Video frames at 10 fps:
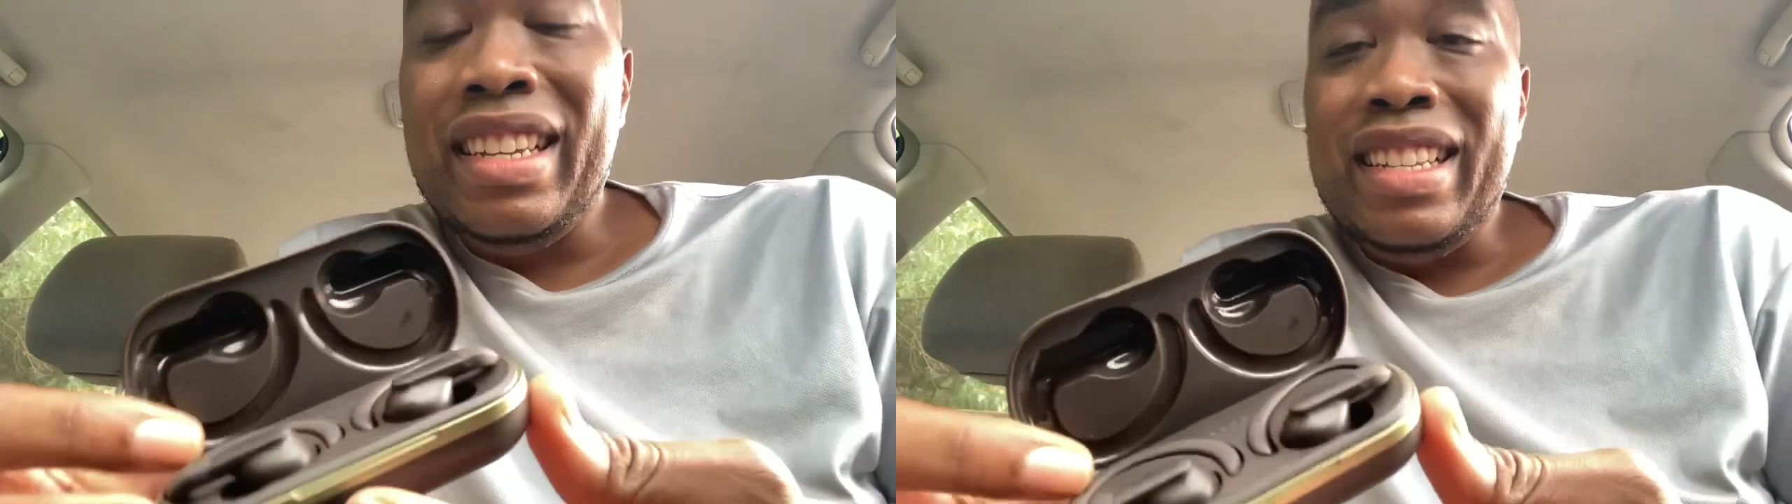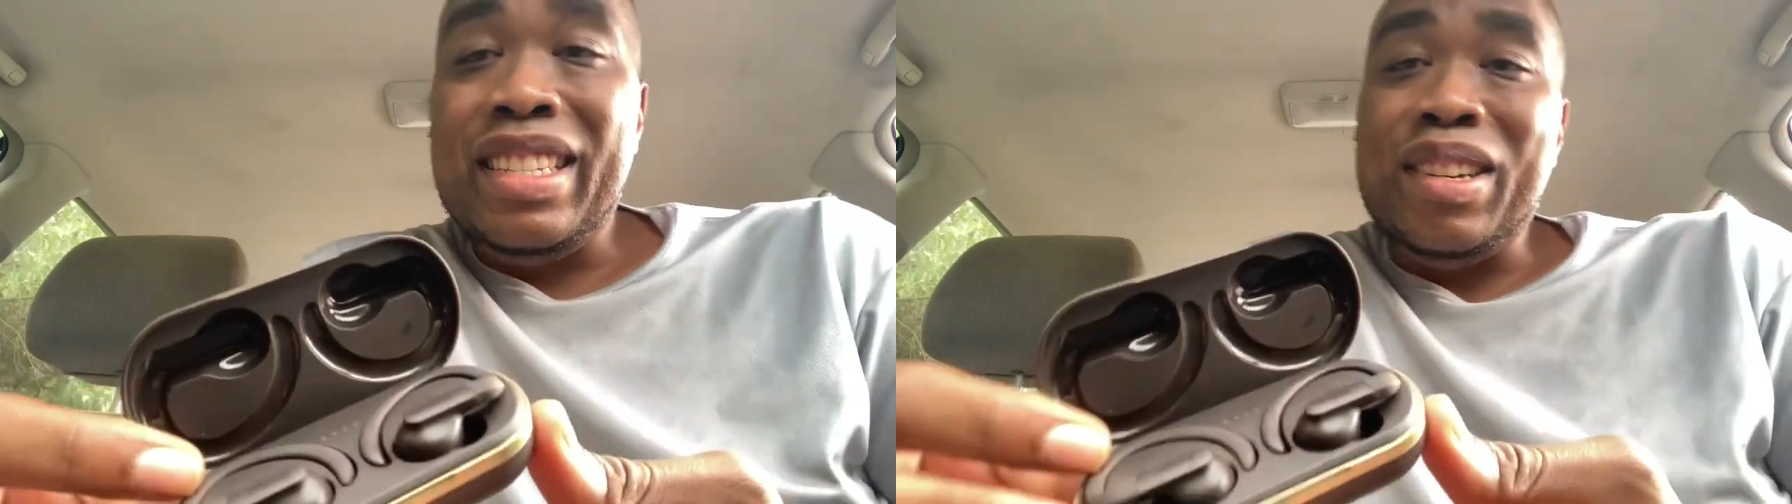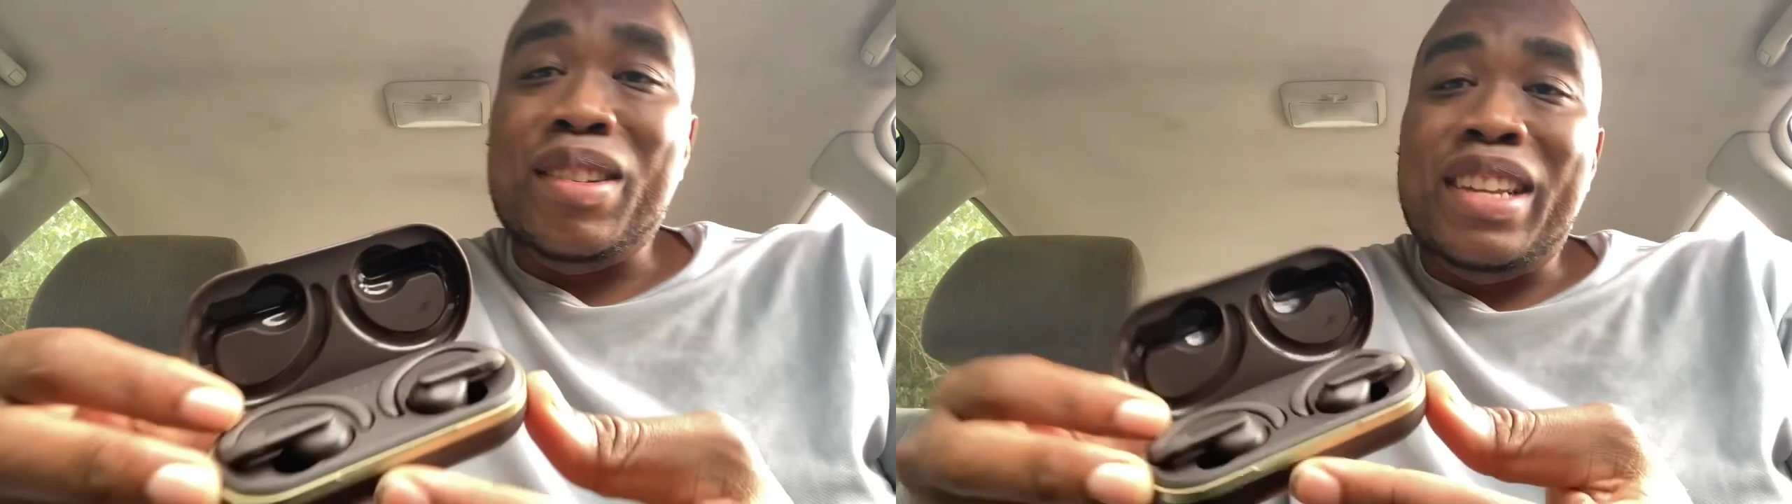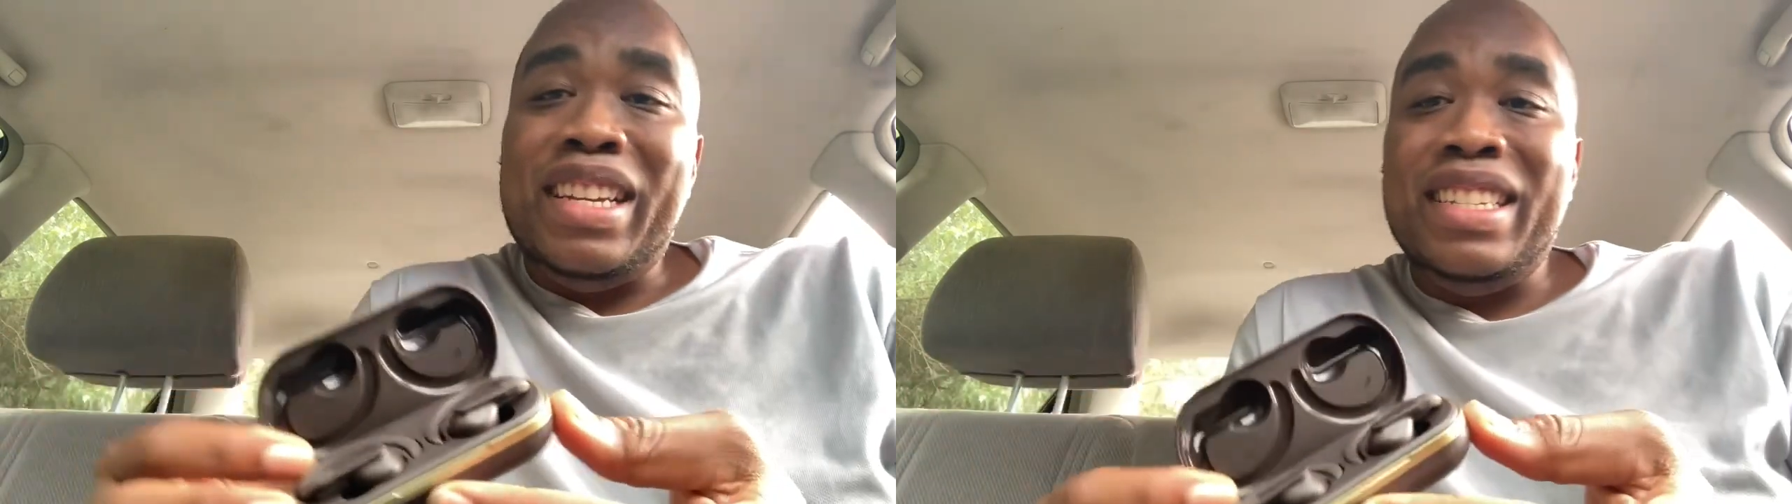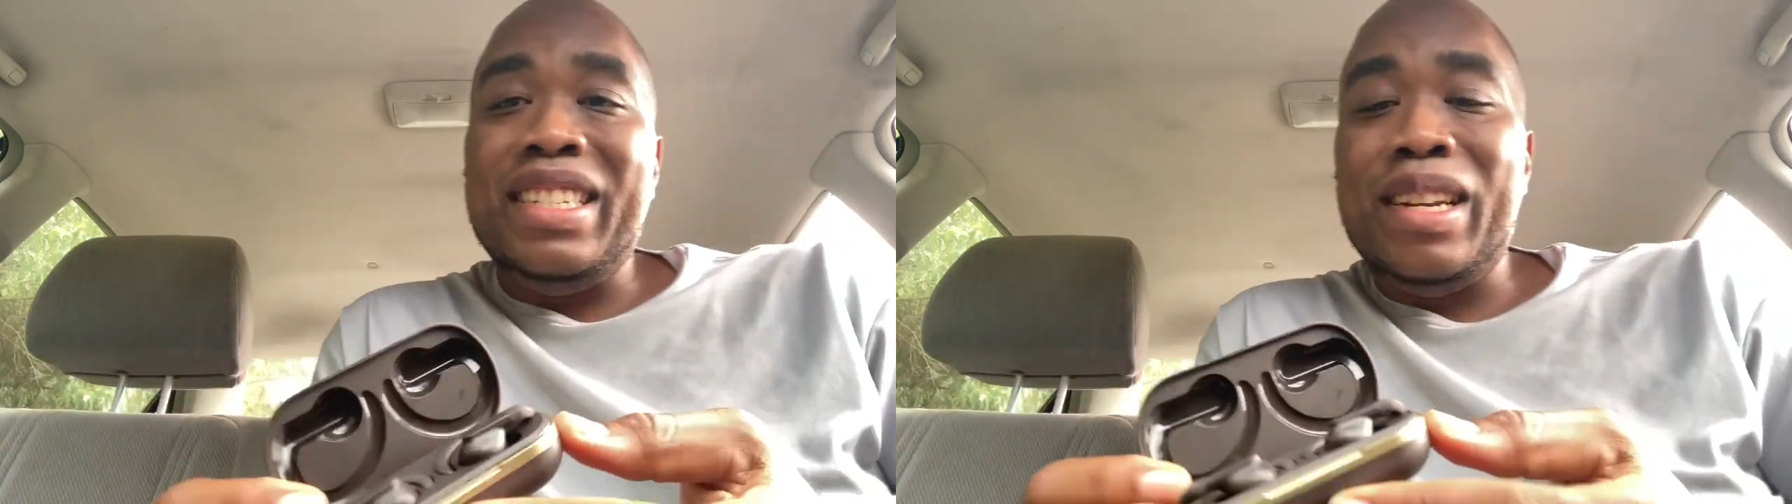So,
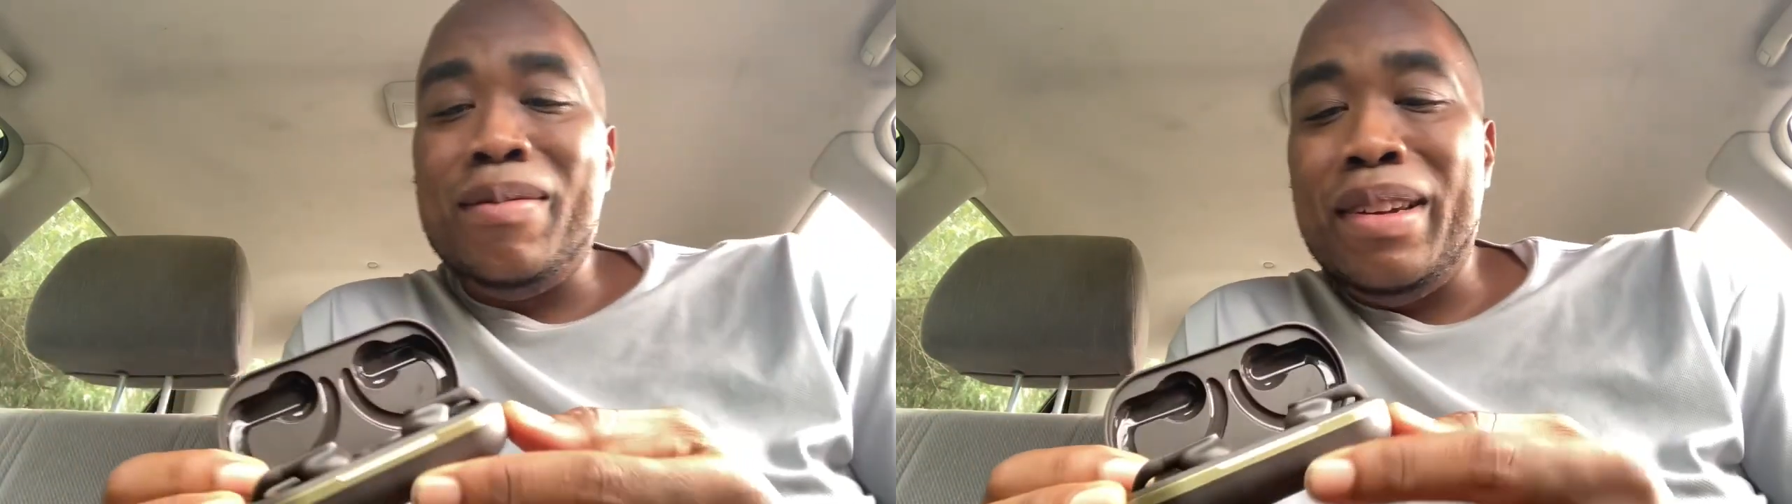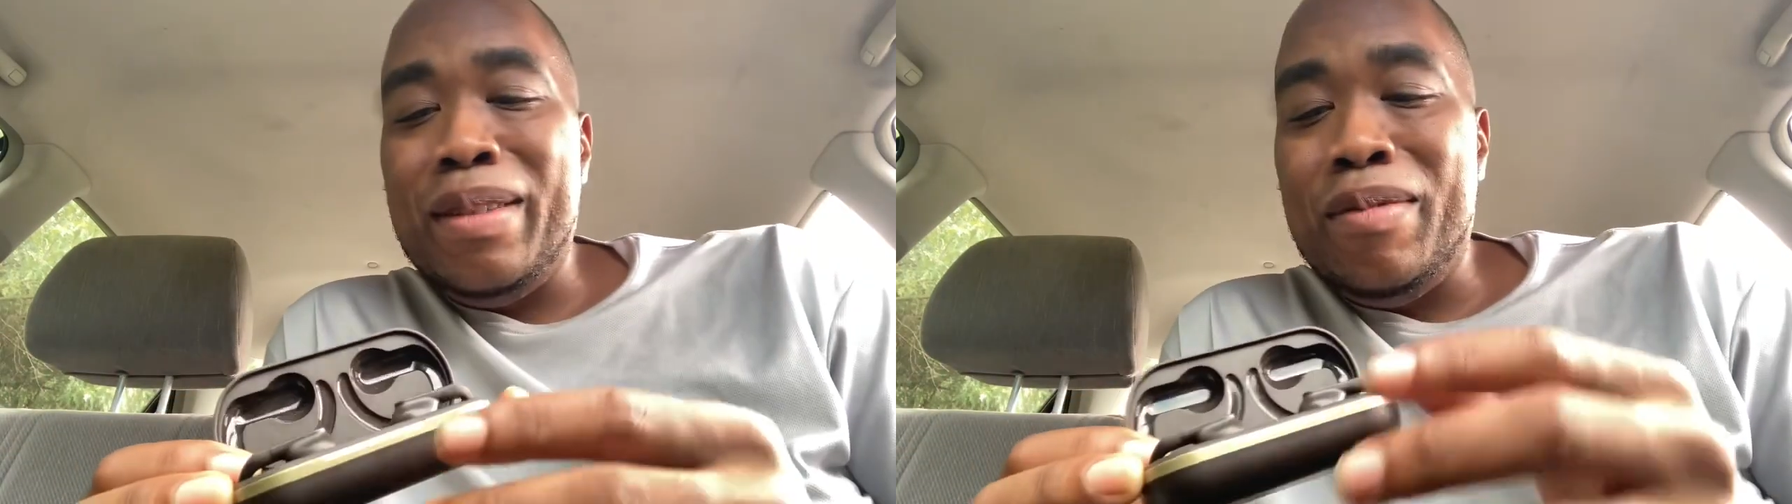ladies and gentlemen,